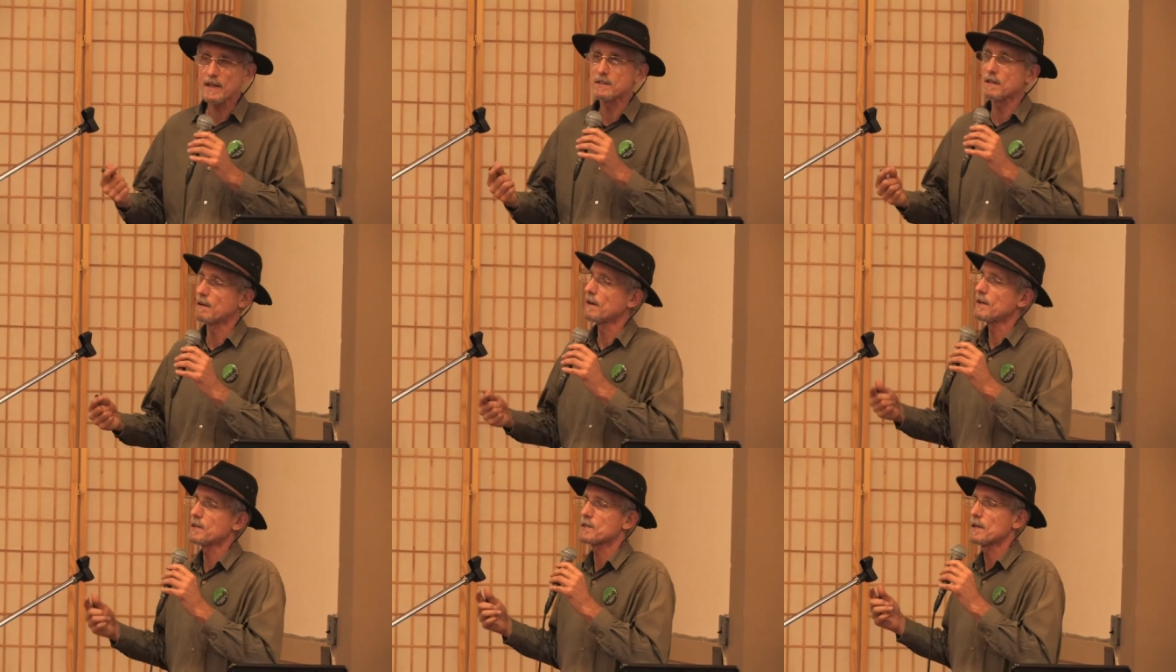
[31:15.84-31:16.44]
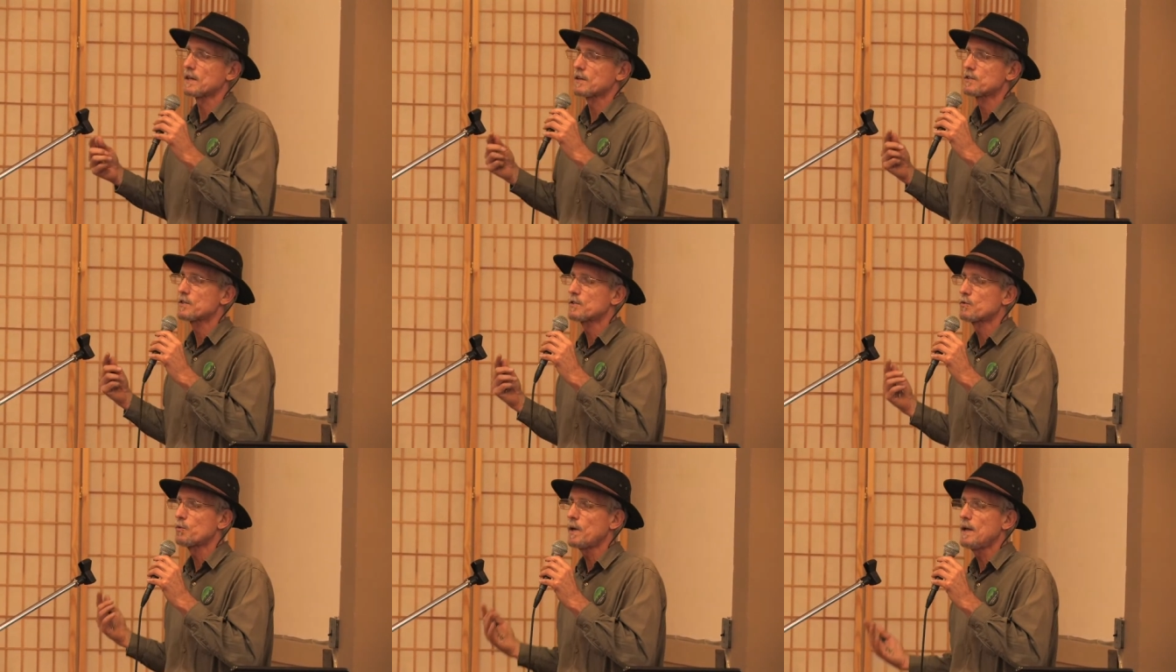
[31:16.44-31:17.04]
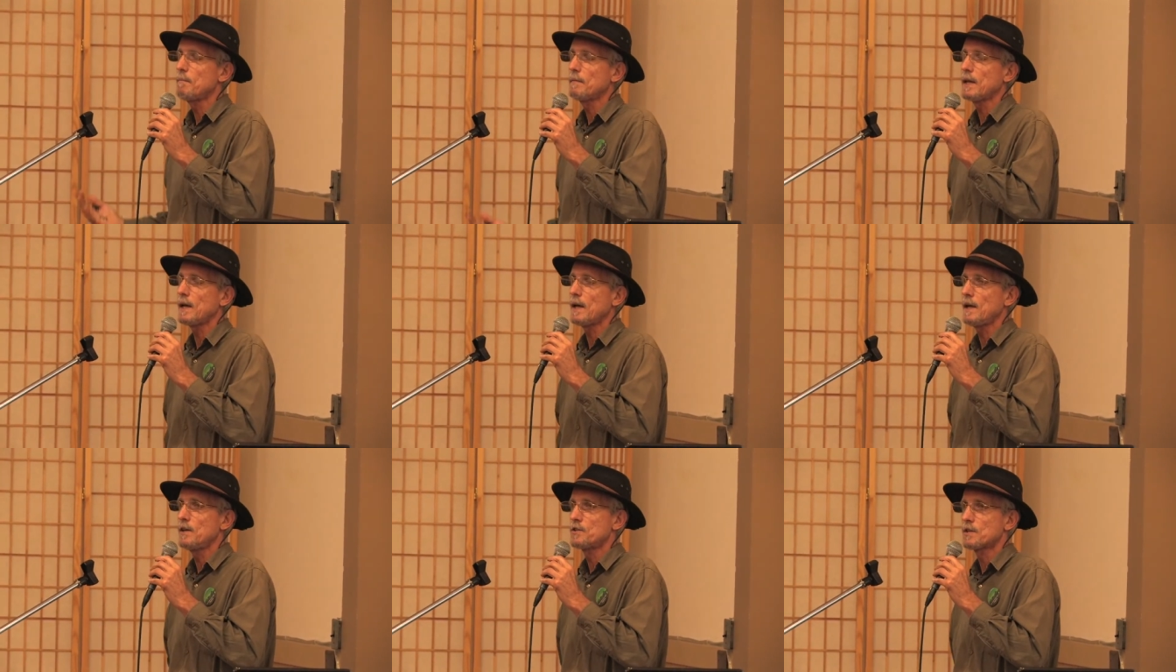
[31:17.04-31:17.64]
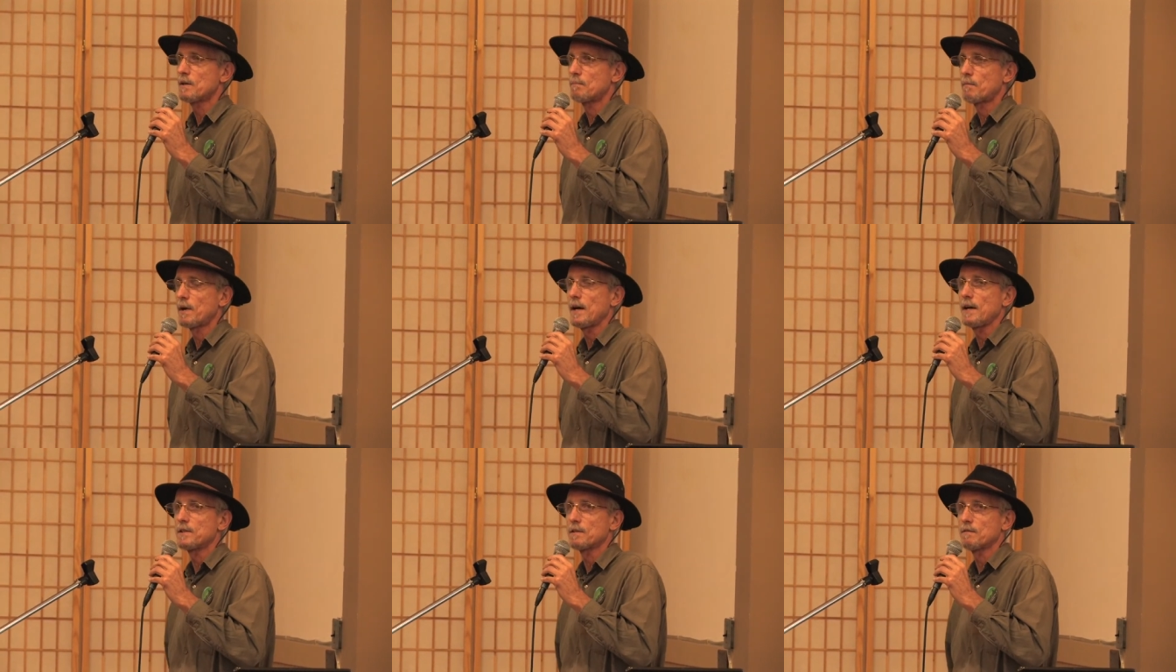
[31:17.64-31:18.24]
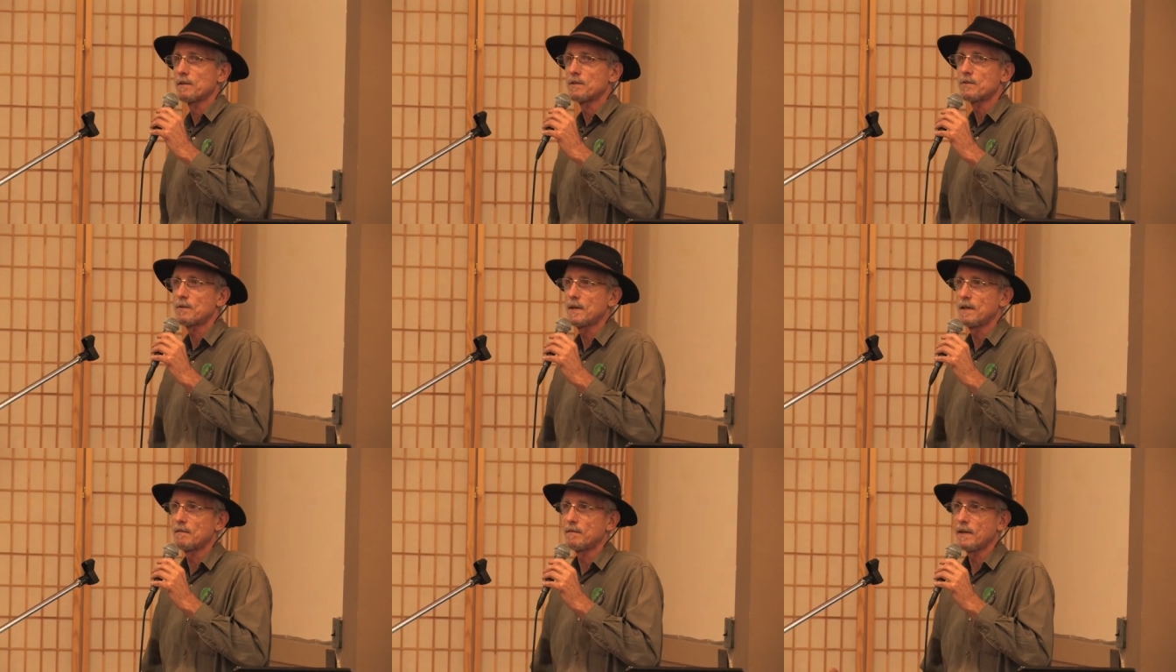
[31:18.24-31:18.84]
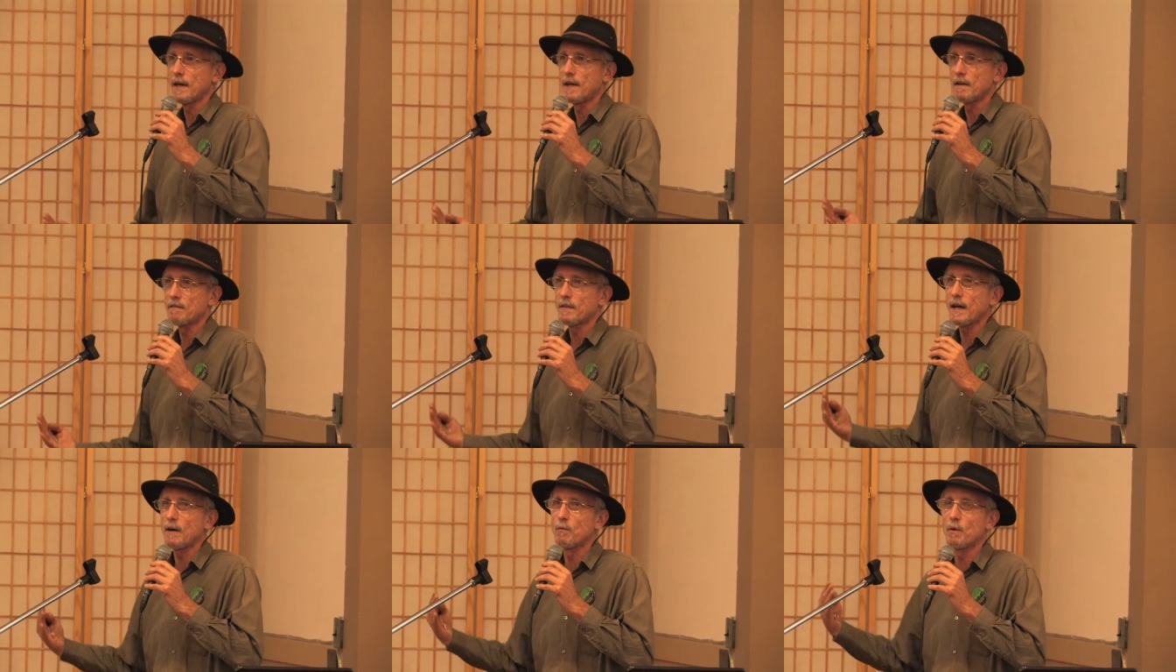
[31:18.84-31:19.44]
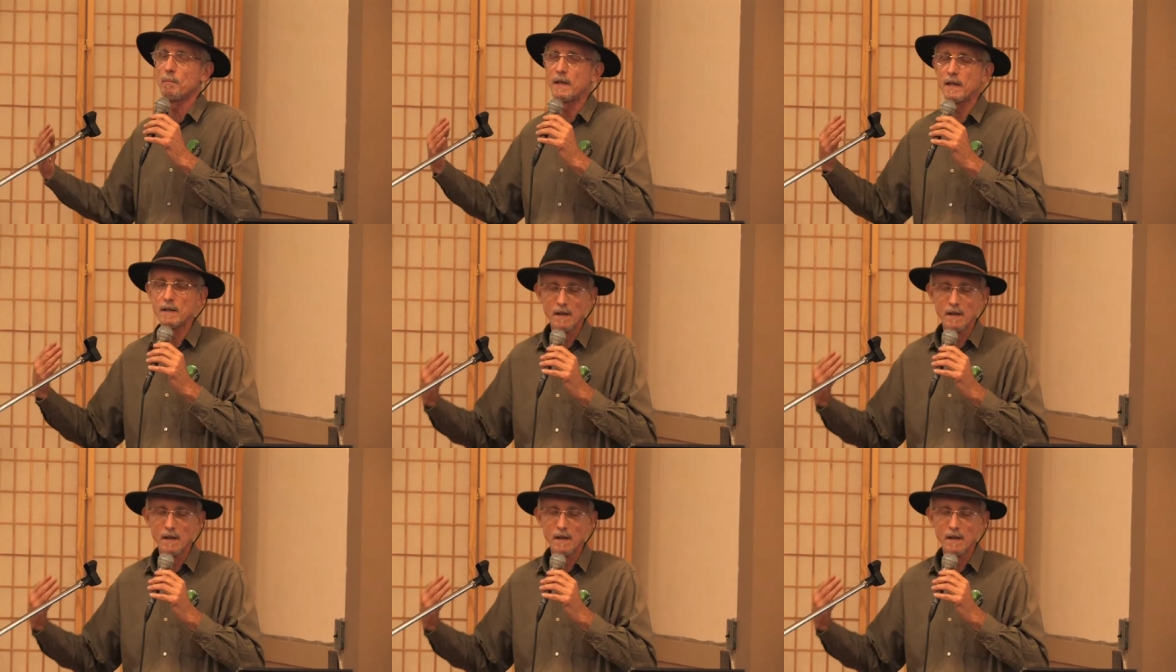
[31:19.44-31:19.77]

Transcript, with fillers: that's, a, that's an extremely ancient branch of the tree of life. That will be